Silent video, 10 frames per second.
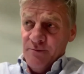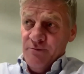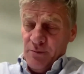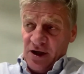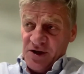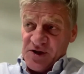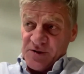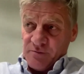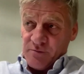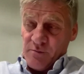Because
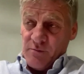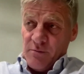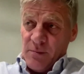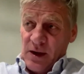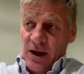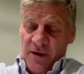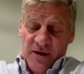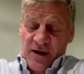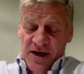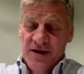
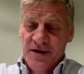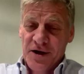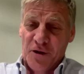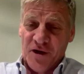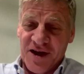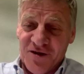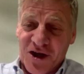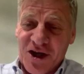the